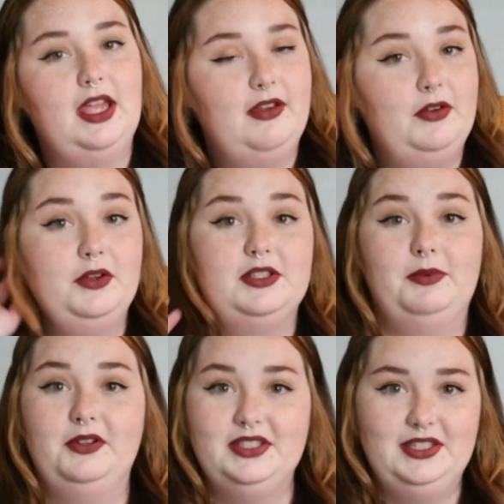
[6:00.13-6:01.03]
I have Hocus
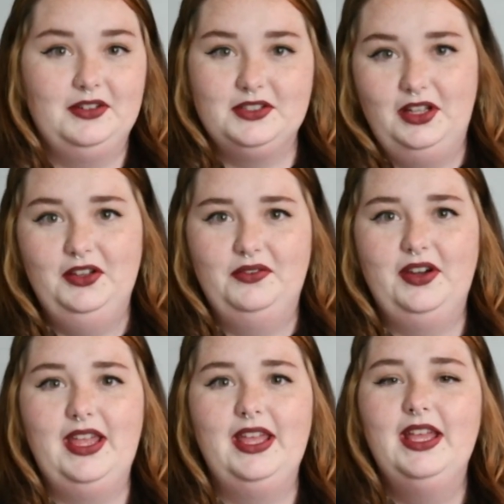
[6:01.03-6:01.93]
Pocus stickers all over
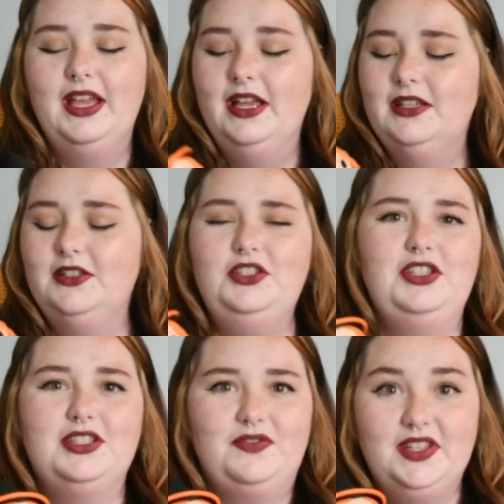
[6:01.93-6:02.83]
it, so she
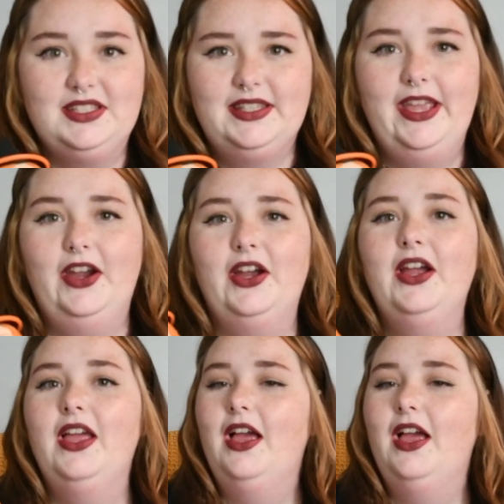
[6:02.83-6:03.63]
just fits there.